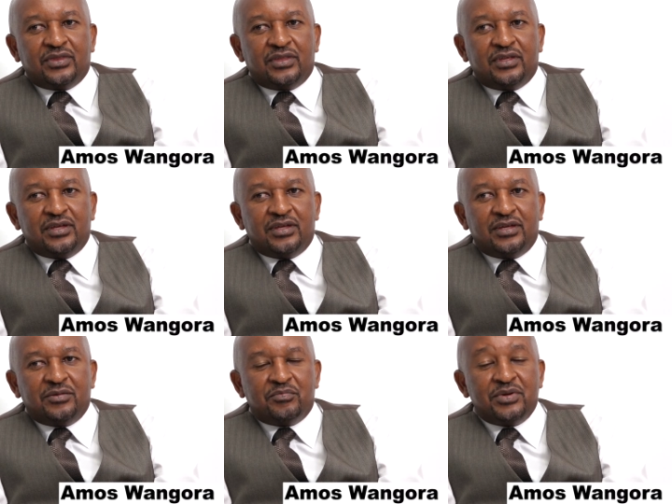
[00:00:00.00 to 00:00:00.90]

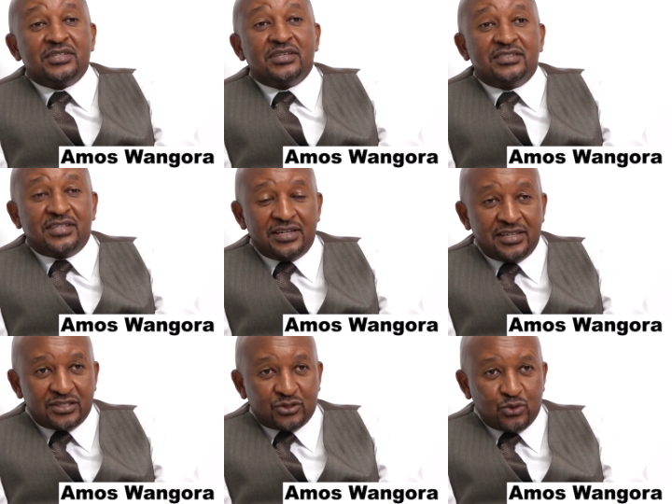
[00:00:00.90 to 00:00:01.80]
The business
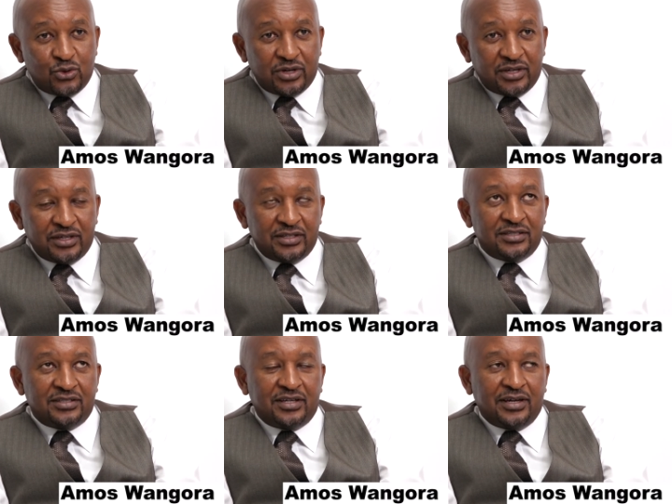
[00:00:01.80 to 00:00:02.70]
intelligence tool
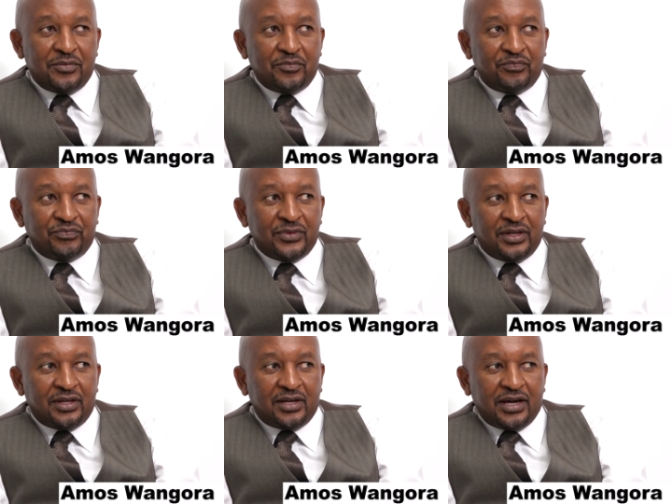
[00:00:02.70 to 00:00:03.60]
is
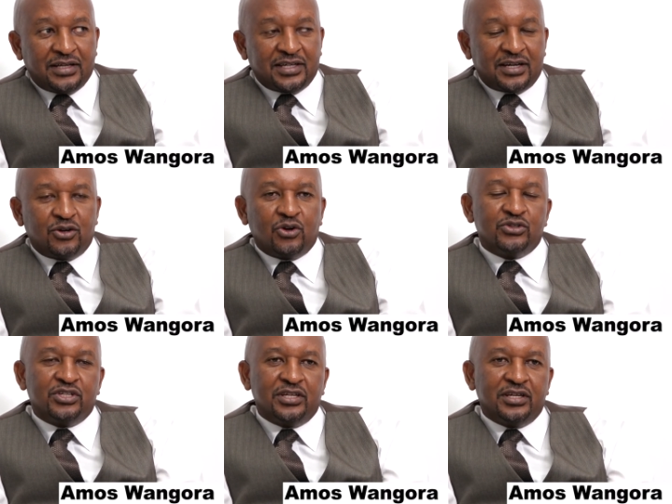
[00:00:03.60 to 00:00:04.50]
a
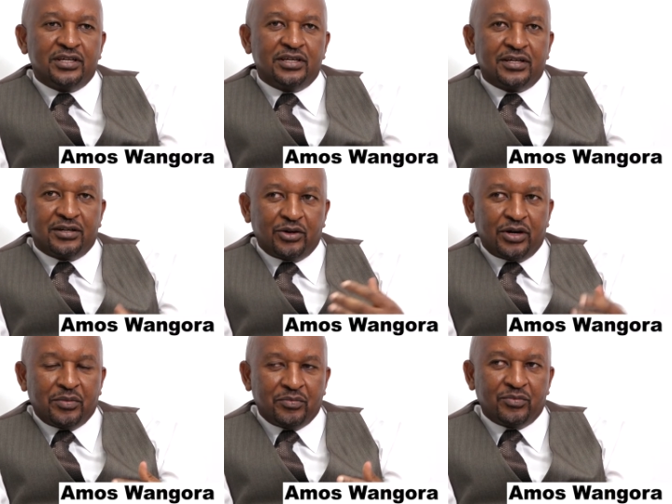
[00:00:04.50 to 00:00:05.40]
technology
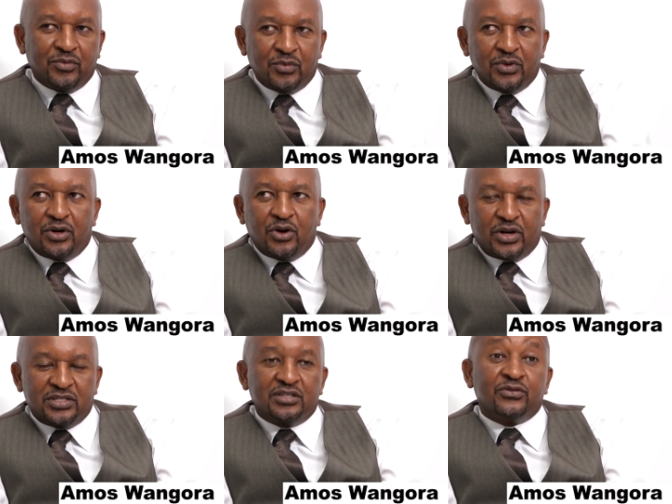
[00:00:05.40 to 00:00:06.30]
or a
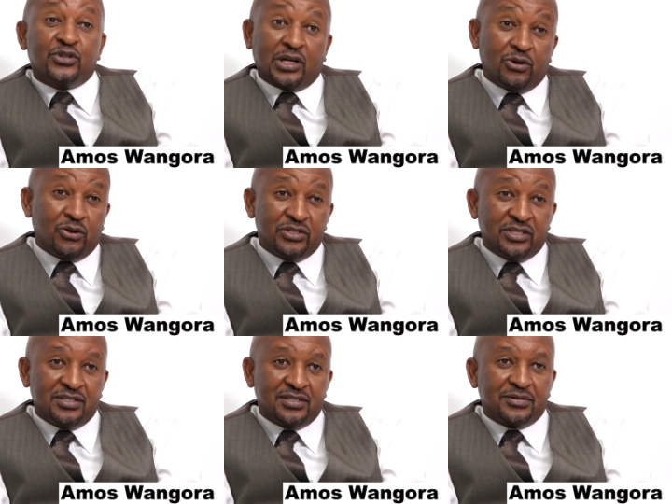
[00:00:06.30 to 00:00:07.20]
set of
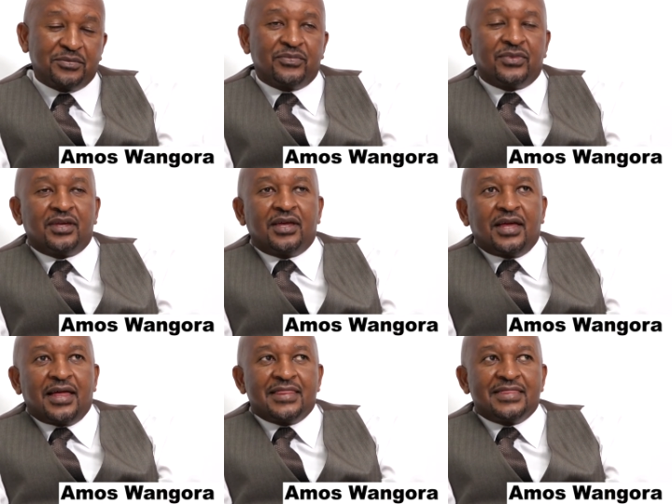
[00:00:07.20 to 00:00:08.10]
technologies
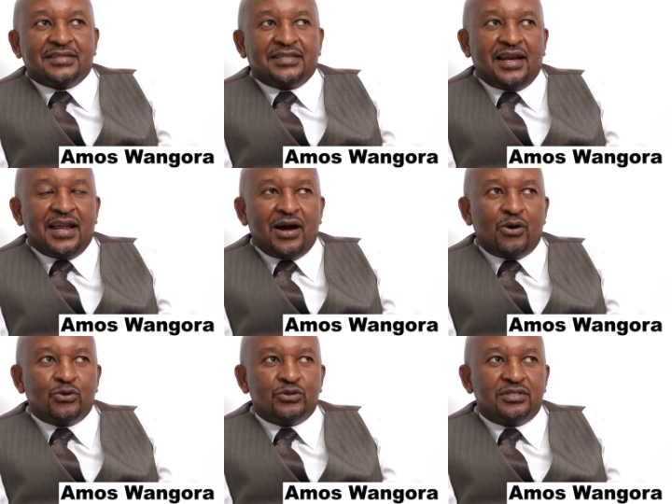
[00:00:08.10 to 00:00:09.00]
that
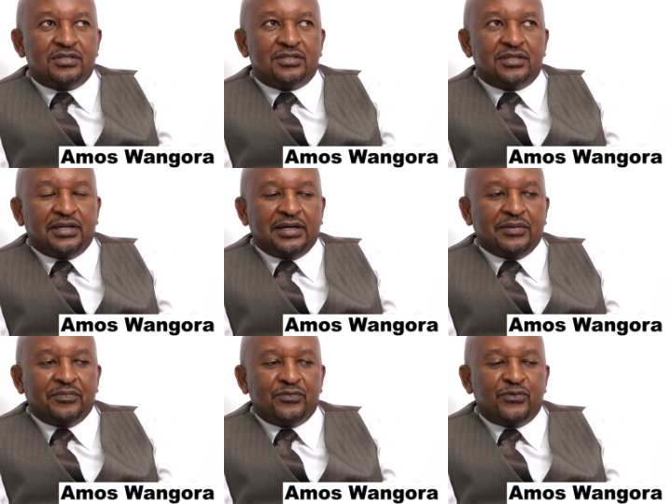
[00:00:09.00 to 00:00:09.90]
allows
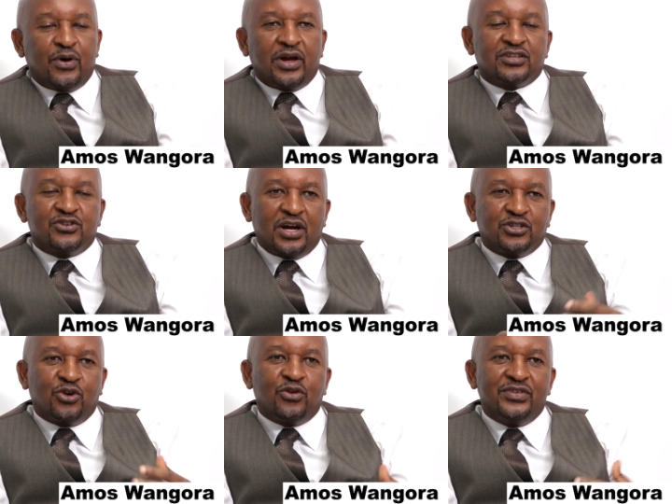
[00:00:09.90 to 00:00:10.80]
for
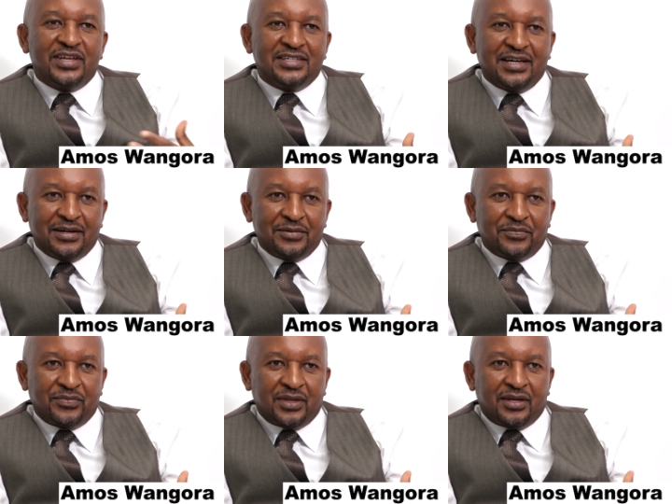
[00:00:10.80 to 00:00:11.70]
extraction of data
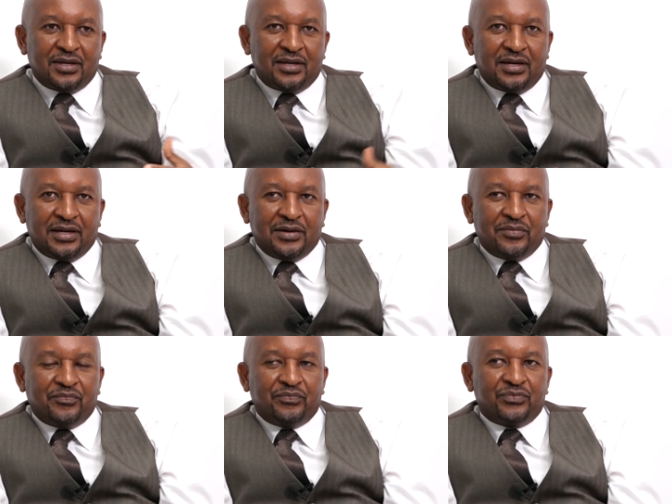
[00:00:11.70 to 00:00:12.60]

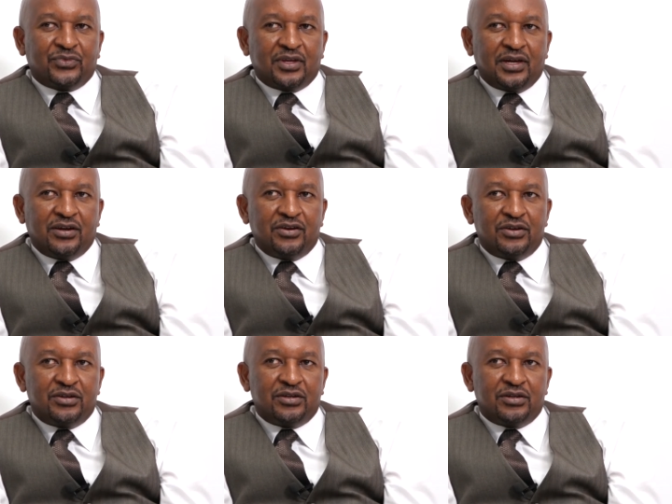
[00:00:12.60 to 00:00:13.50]
and